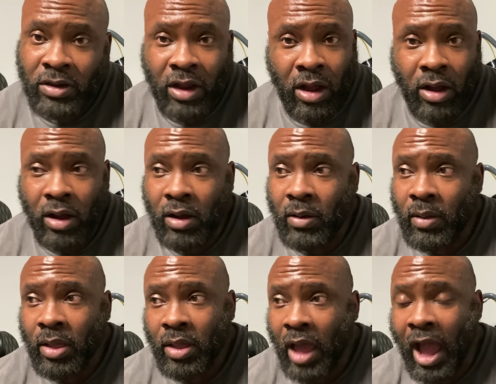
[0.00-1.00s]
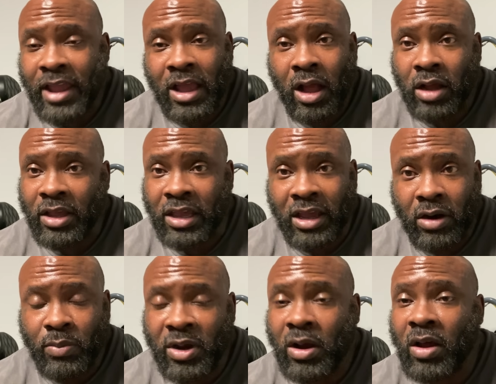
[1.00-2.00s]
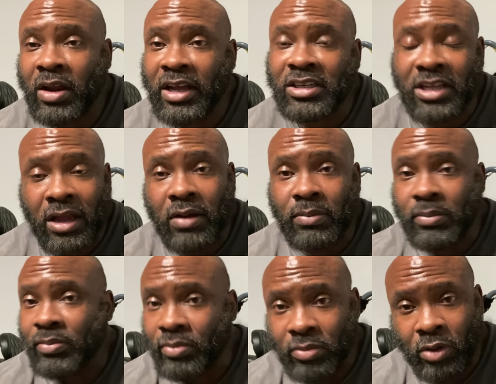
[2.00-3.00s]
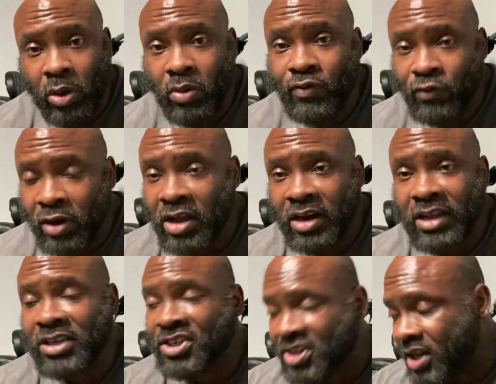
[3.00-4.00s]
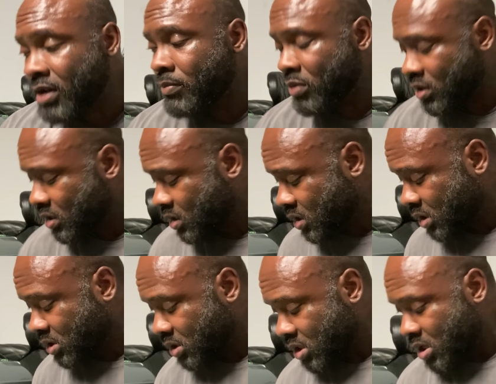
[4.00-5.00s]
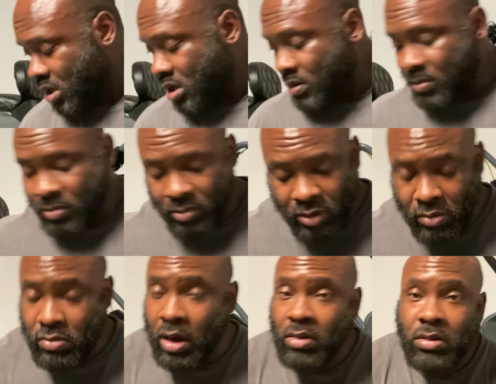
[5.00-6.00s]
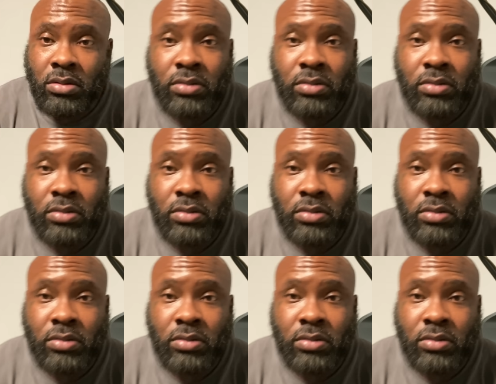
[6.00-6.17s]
how y'all can get them and all that. Tell him, go flood his shit, because you know,